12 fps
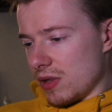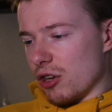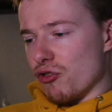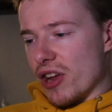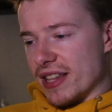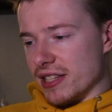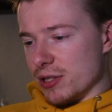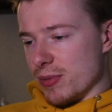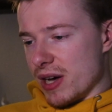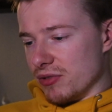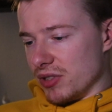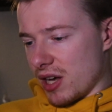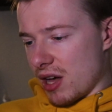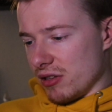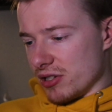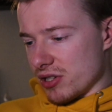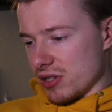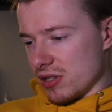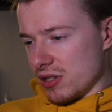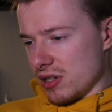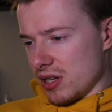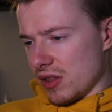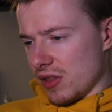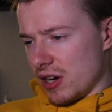grid as well, and the colours
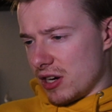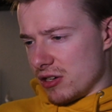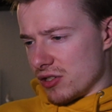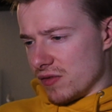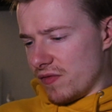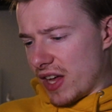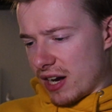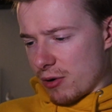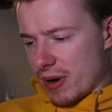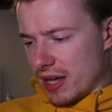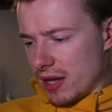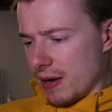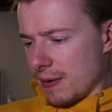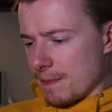that you're using. Very quite